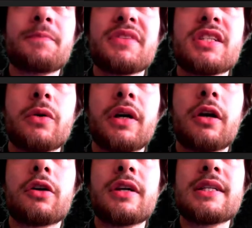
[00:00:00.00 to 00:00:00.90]
So we're
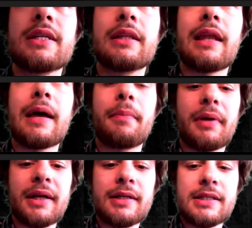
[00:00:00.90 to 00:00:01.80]
increasing the light
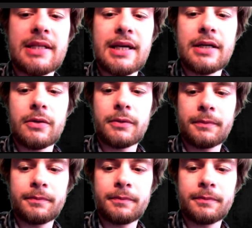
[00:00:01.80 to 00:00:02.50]
brightness now.